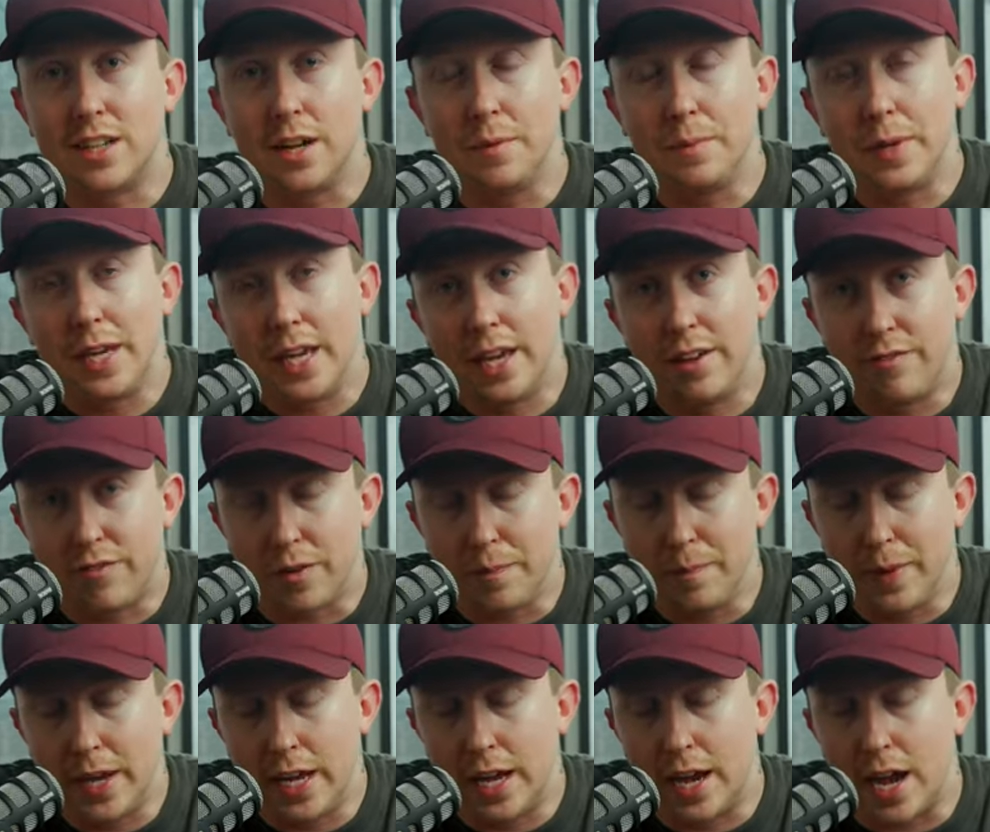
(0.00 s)
gonna be it for
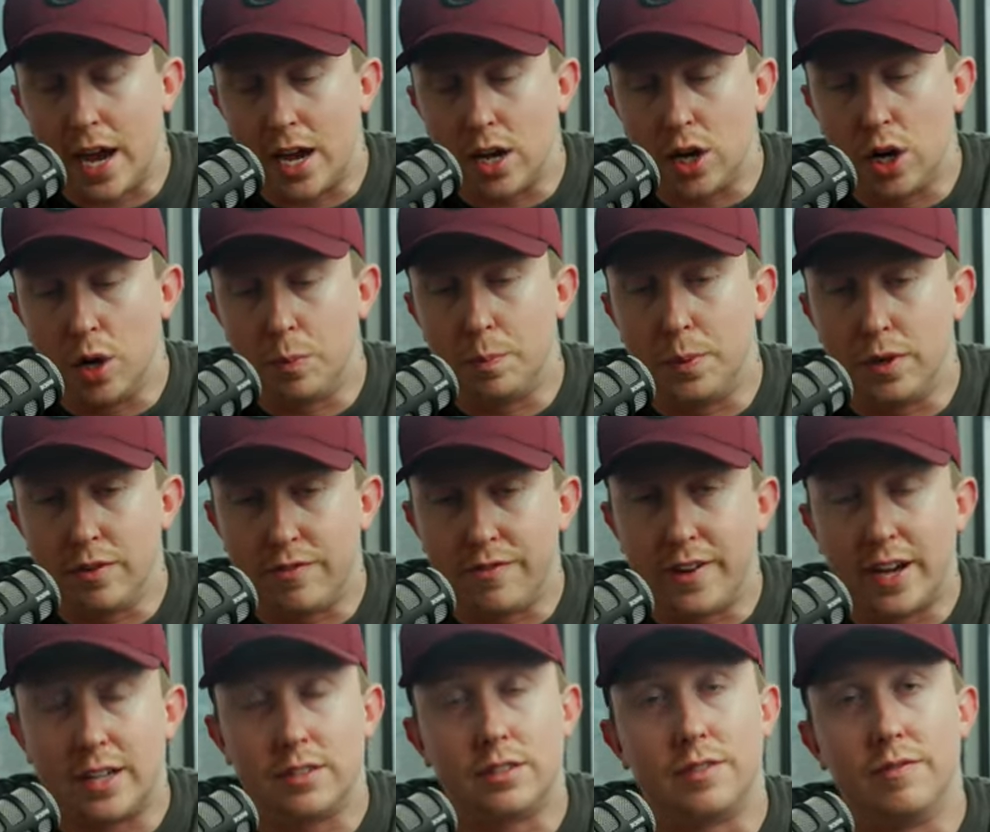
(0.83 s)
me. I hope you
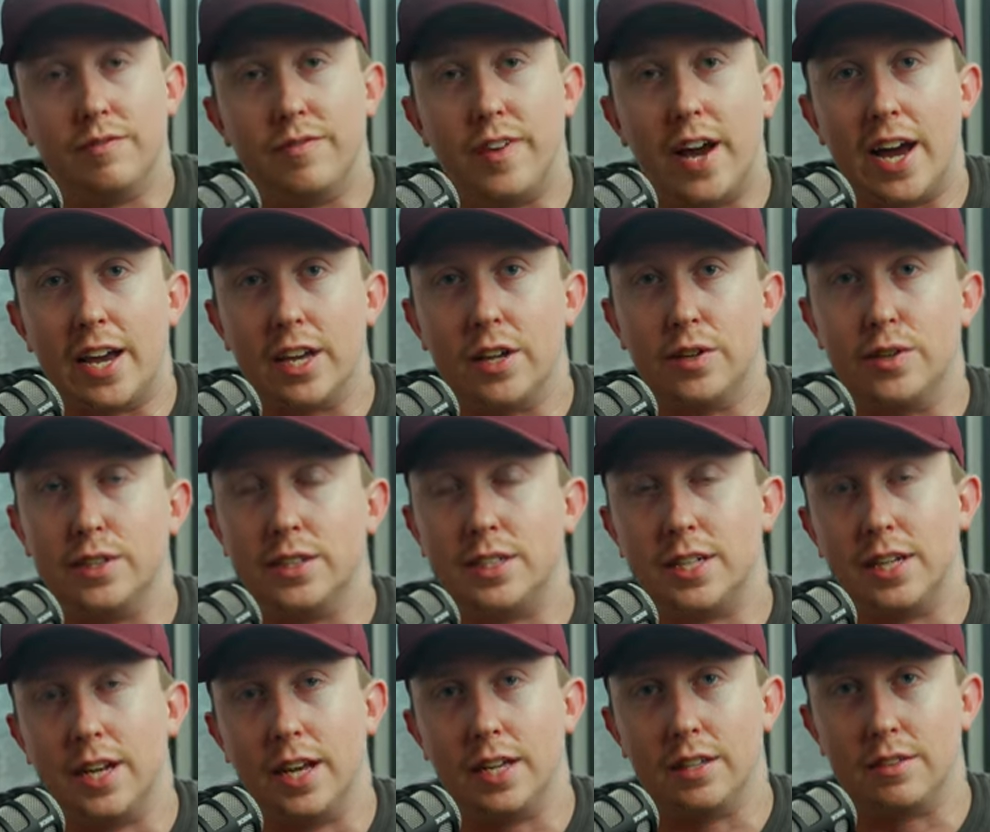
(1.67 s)
found some value in
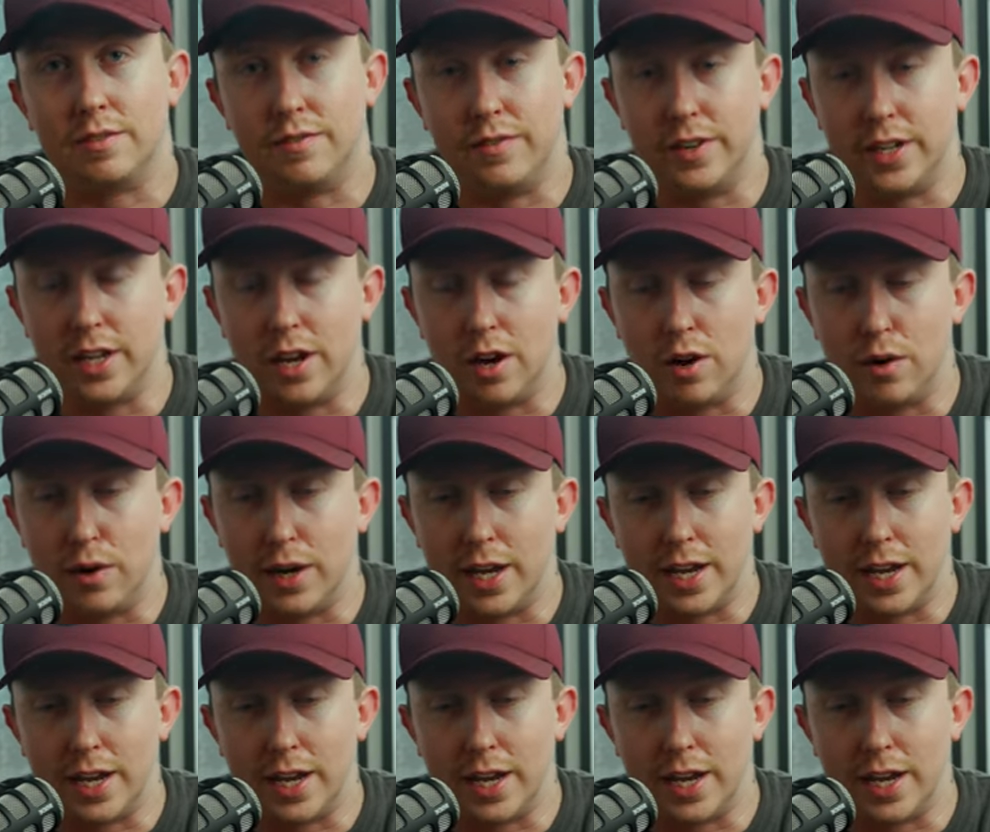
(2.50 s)
today's video,